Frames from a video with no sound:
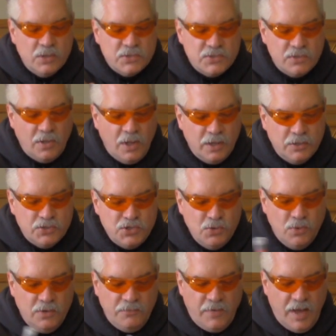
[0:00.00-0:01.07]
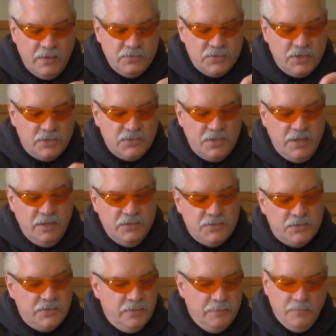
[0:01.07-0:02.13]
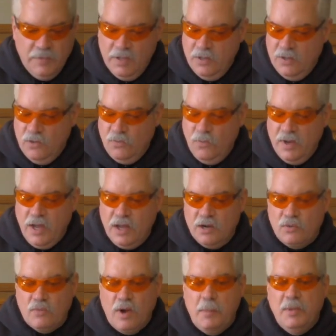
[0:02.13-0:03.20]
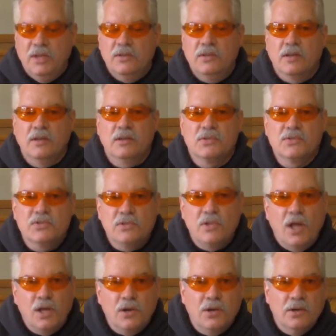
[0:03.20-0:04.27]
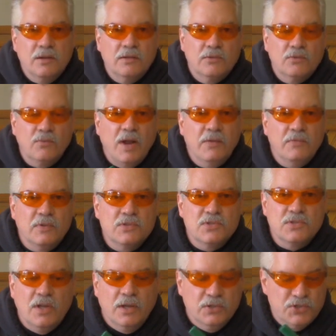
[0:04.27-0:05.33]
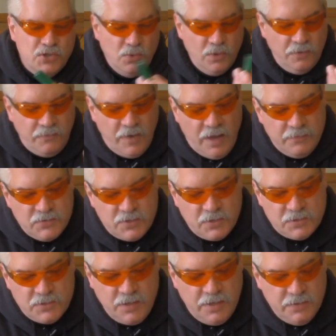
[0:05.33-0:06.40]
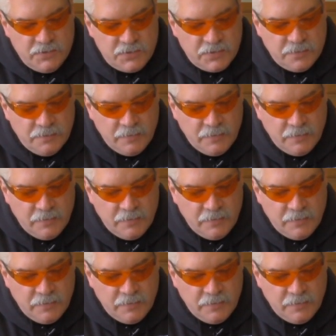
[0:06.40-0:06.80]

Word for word: slug, two and five sixteenths. We got a Remington Slugger rifled slug, two and five sixteenths.